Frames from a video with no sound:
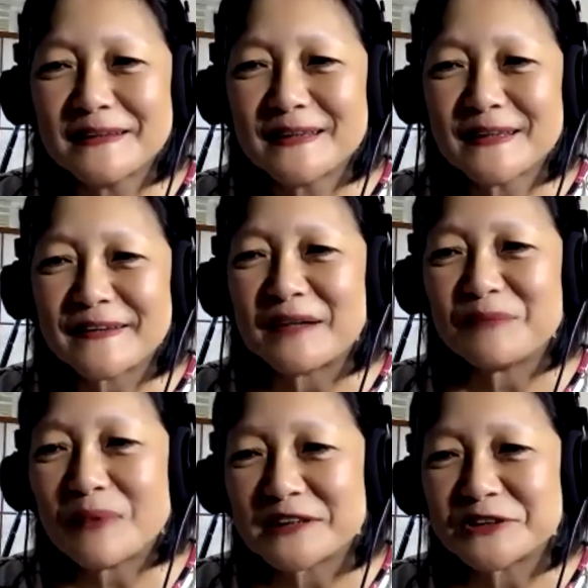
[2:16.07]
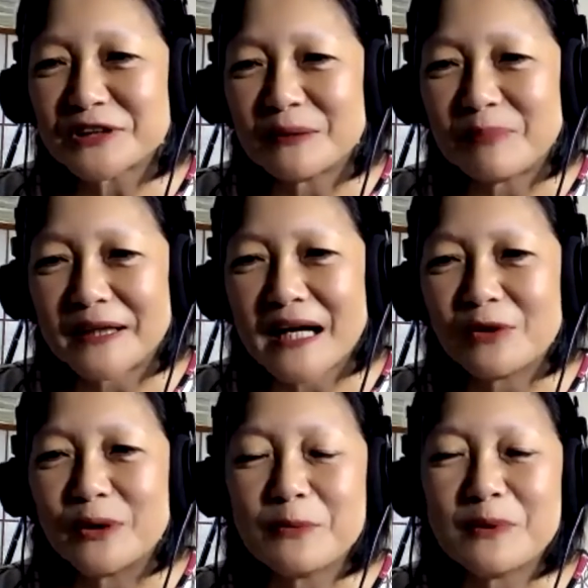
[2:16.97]
that much about how we
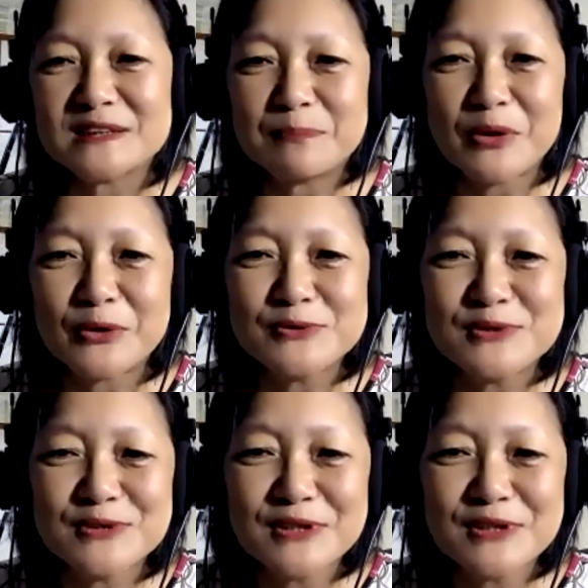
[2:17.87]
were supposed